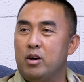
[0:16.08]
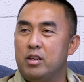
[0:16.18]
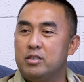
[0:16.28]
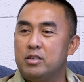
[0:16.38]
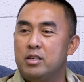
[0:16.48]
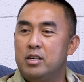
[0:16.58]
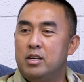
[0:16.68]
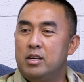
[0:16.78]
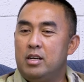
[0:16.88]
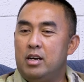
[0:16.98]
College.
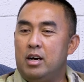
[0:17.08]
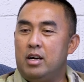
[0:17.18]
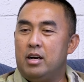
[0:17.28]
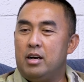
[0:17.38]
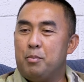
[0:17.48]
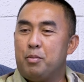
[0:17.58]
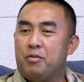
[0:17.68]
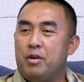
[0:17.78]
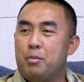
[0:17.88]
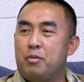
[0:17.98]
Uh,
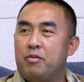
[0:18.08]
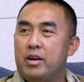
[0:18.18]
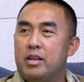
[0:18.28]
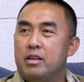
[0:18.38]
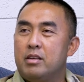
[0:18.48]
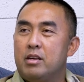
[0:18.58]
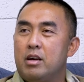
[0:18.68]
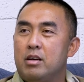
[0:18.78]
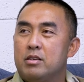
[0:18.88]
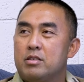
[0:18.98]
pro- I provide
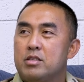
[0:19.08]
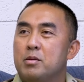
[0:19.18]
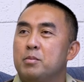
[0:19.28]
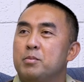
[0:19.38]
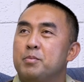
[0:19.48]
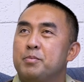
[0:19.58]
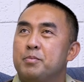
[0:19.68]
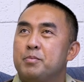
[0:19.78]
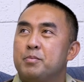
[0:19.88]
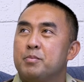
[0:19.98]
some
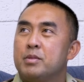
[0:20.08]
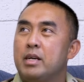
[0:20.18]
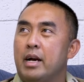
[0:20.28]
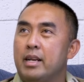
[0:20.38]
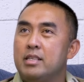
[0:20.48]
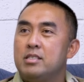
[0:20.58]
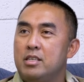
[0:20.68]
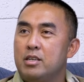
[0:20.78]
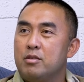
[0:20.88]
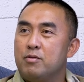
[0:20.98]
guidance
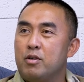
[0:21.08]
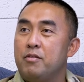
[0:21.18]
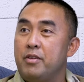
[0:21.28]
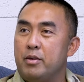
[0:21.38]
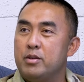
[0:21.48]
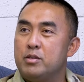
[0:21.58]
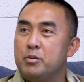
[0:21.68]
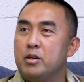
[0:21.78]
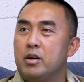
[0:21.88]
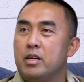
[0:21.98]
here for our veterans
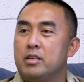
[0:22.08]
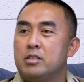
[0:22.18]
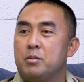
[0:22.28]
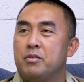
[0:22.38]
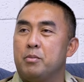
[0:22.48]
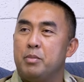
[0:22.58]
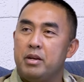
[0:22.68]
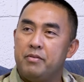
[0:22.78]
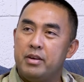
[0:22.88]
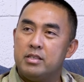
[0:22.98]
regarding some of their
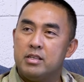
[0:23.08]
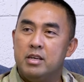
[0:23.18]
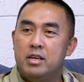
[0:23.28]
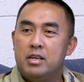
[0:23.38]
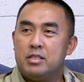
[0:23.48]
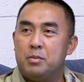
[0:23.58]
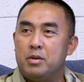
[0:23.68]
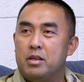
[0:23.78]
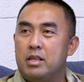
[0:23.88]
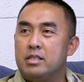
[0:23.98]
benefits, some
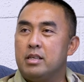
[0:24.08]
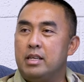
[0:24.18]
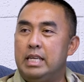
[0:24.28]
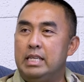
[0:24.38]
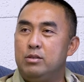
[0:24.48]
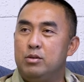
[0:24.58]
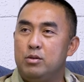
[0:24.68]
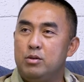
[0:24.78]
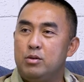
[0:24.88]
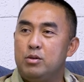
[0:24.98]
of the things that they need to
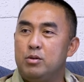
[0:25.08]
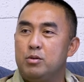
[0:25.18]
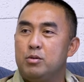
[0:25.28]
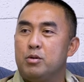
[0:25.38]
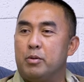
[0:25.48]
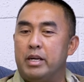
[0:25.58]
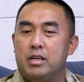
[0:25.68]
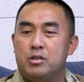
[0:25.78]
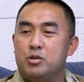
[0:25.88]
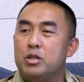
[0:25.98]
do to create
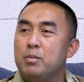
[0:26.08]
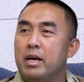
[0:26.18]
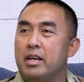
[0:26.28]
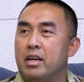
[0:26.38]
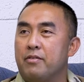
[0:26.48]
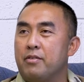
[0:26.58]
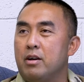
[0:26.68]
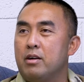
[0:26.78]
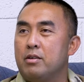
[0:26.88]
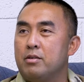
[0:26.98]
a streamlined
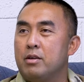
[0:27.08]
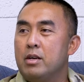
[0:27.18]
uh,